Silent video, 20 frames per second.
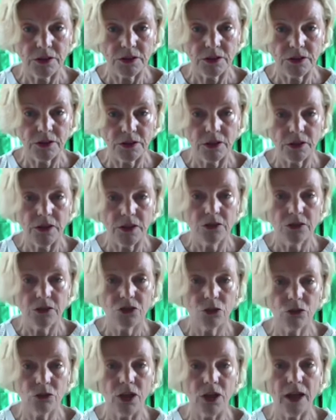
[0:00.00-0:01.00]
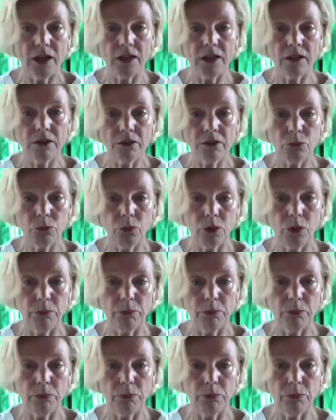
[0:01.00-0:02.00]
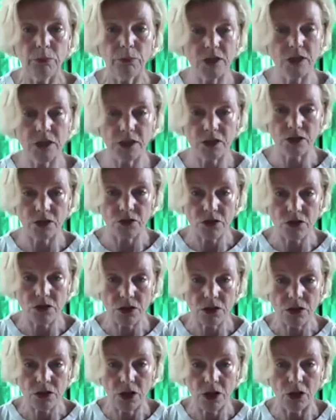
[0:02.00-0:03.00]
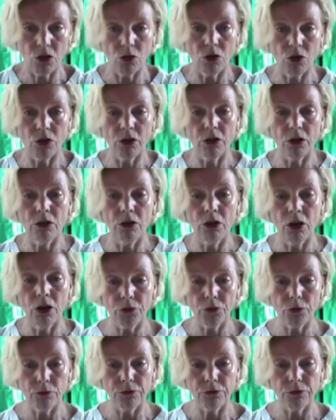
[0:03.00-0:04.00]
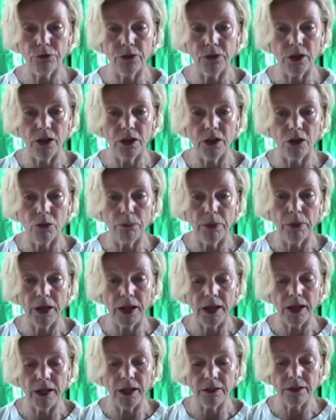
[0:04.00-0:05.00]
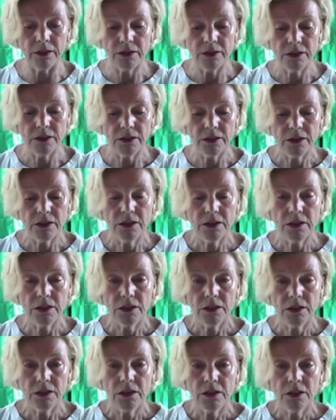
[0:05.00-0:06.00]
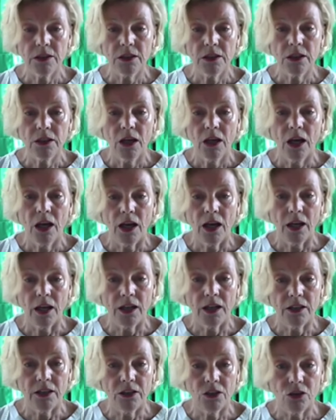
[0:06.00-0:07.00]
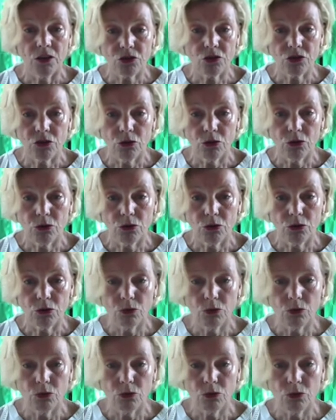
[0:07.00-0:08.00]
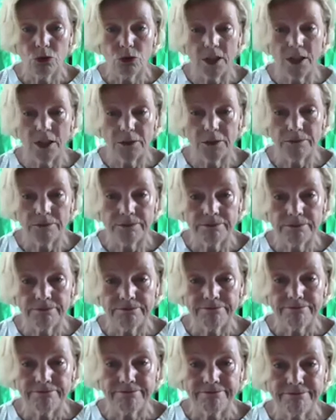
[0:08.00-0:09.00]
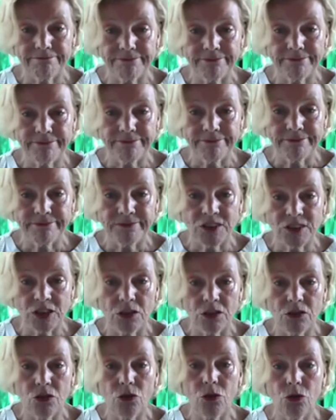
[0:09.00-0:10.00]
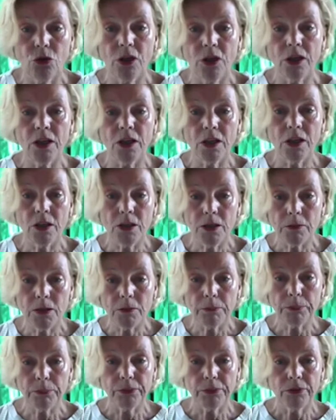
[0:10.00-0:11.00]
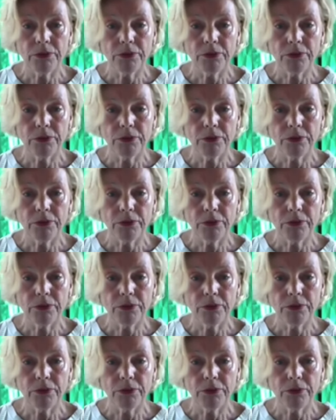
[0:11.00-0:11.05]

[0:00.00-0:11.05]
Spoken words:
So there we build it resistance in order not to feel our pain and also to keep